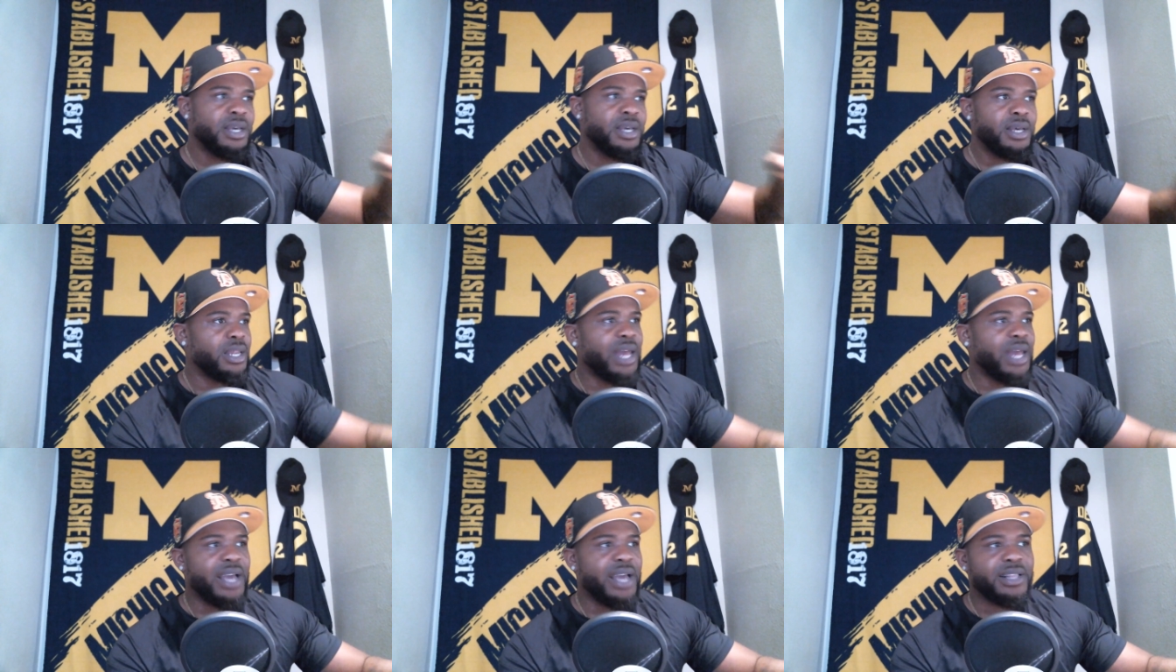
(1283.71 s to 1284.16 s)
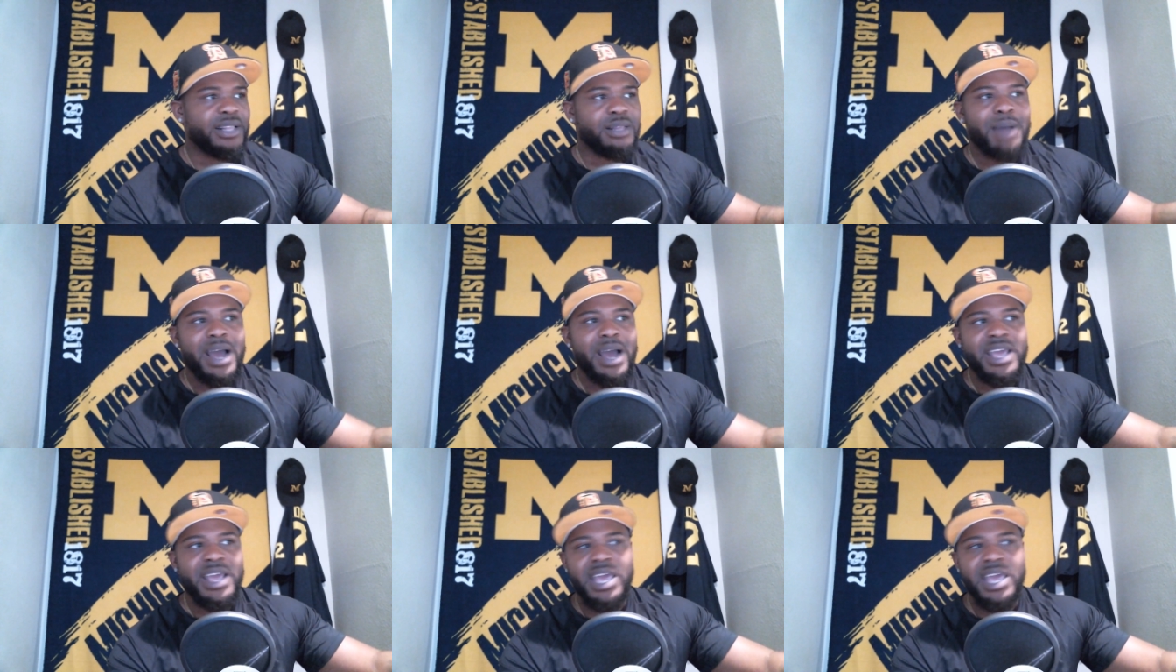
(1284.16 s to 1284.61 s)
like the
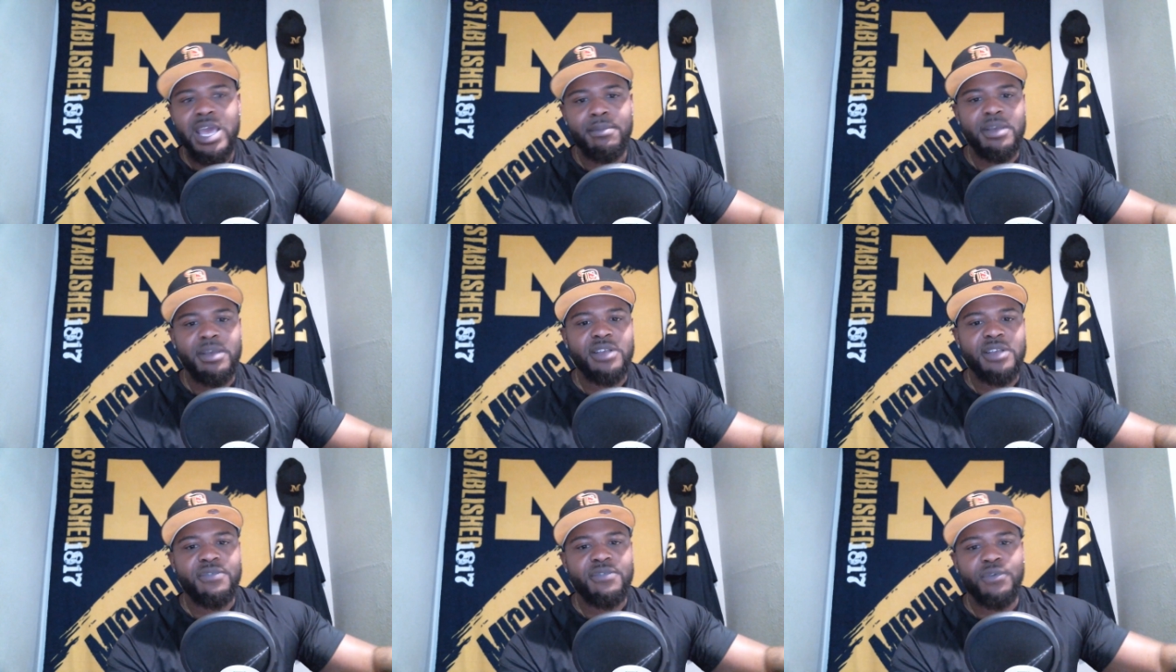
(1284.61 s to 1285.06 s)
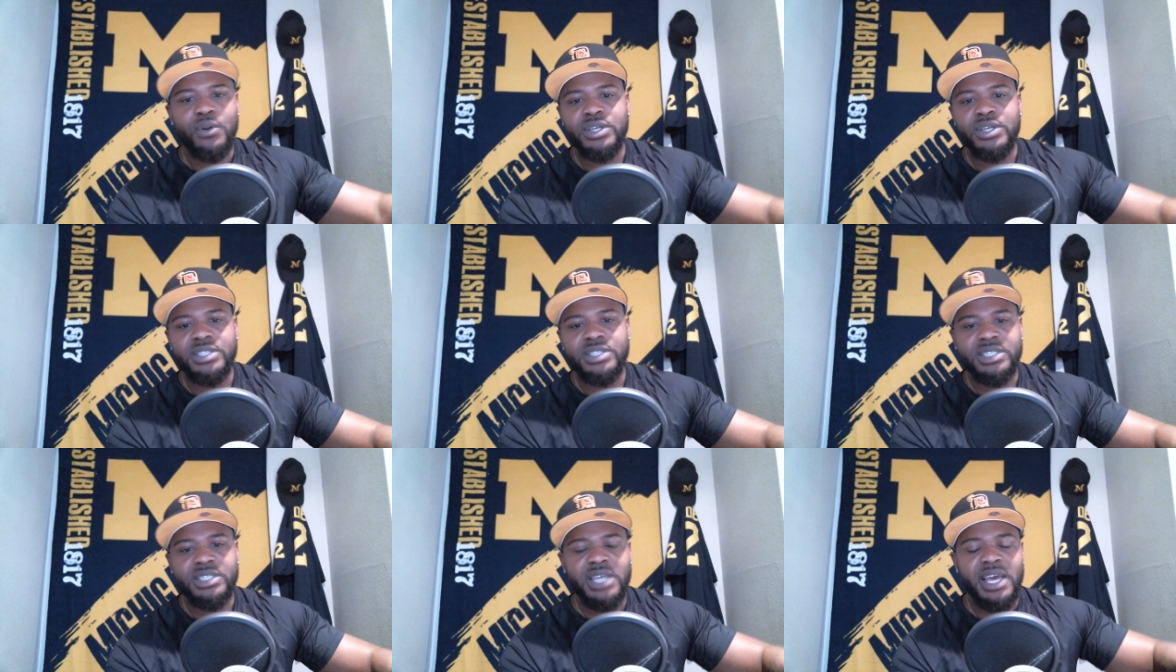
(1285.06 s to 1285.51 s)
Miamis, Florida
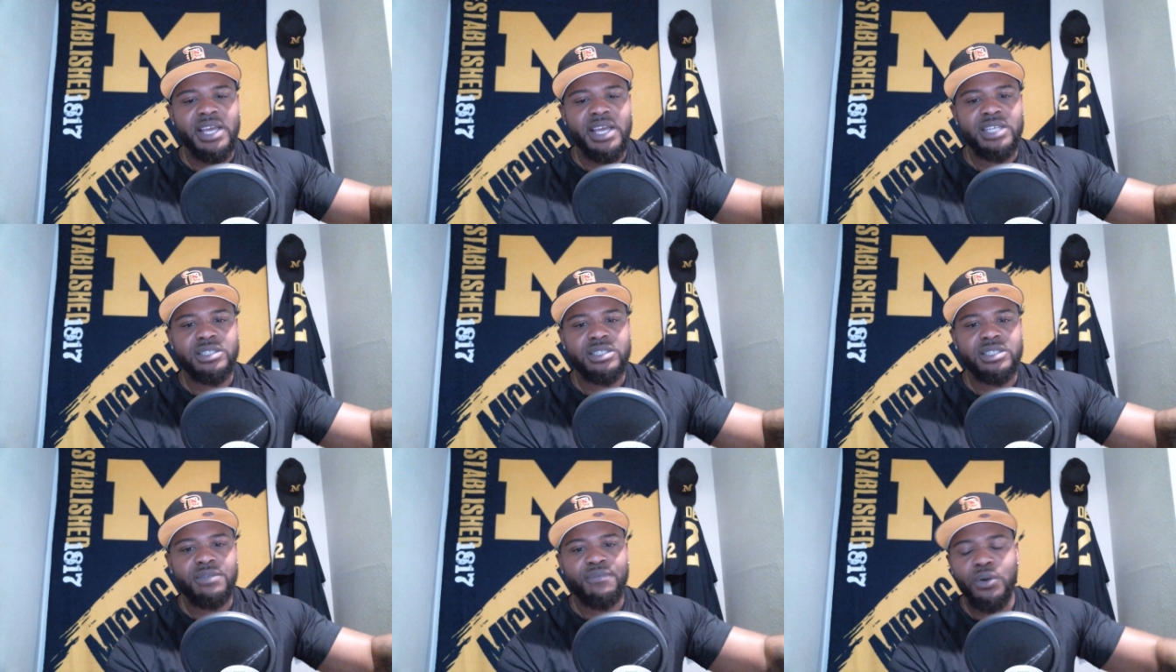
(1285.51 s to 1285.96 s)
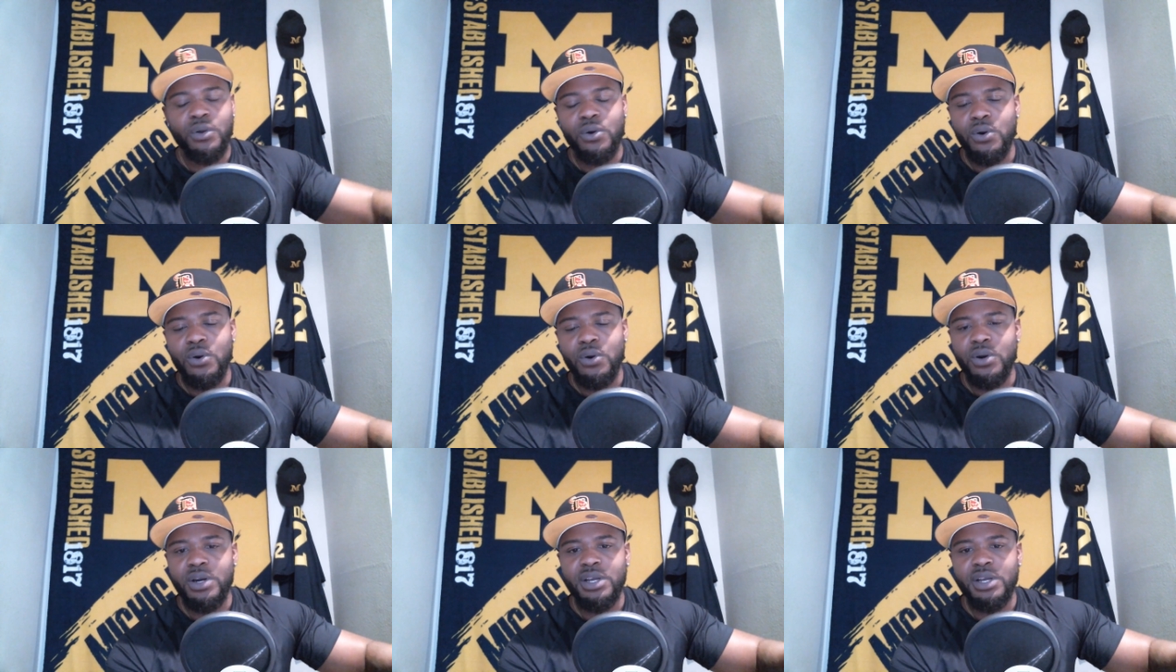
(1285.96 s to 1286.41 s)
States,
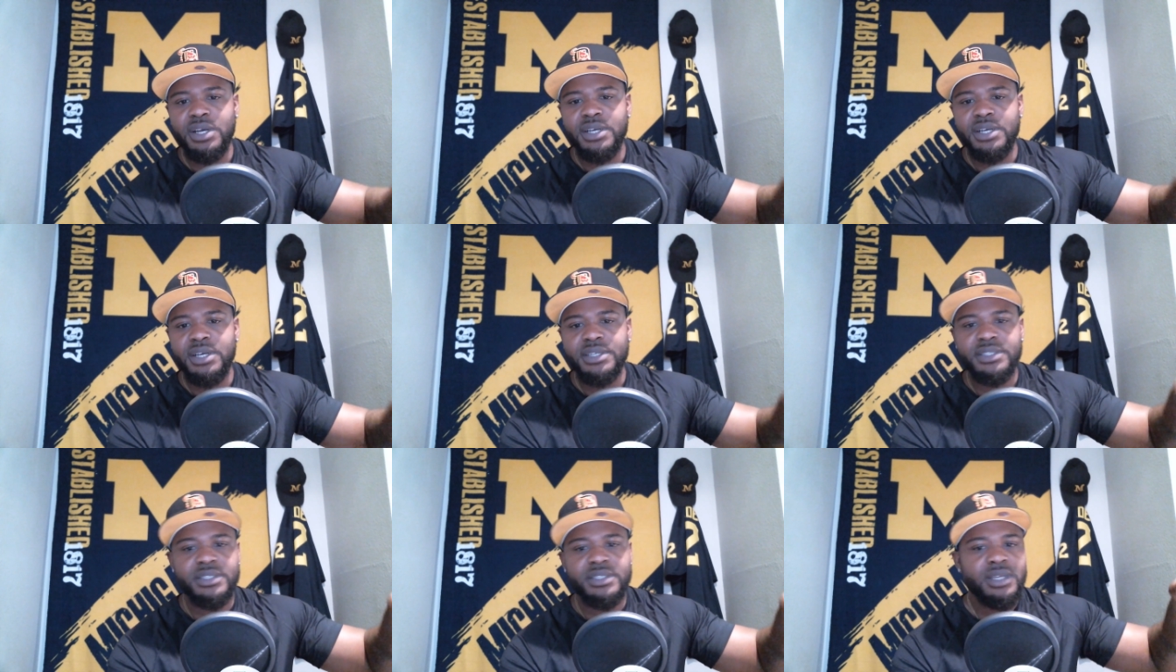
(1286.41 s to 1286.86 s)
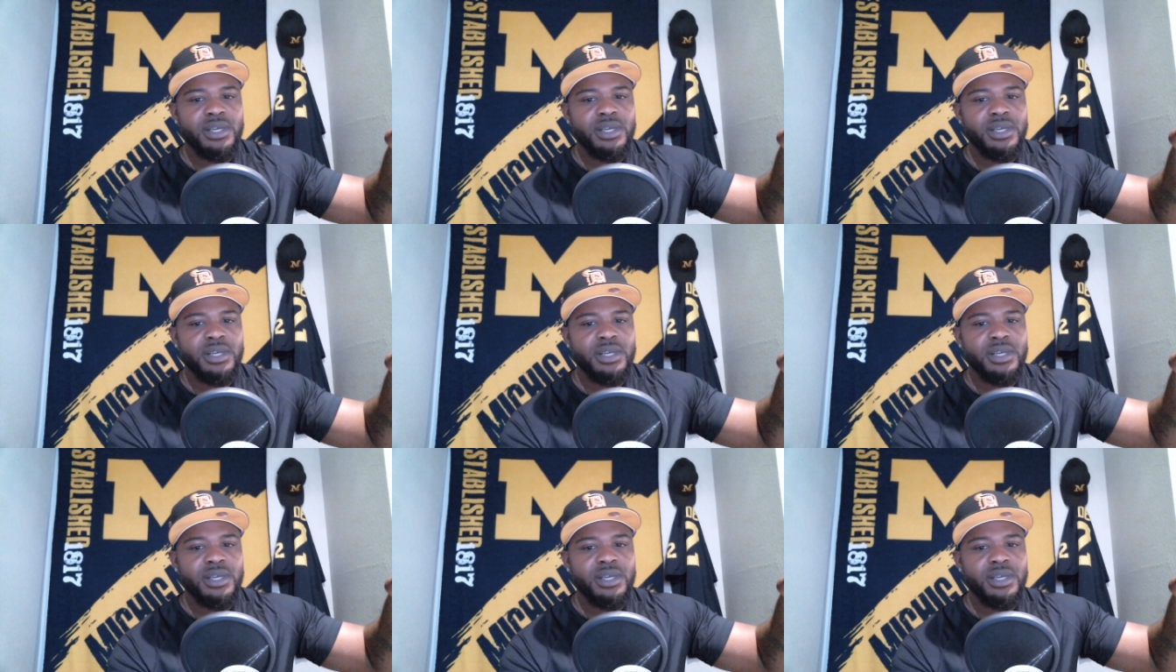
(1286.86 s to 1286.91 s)
Floridas,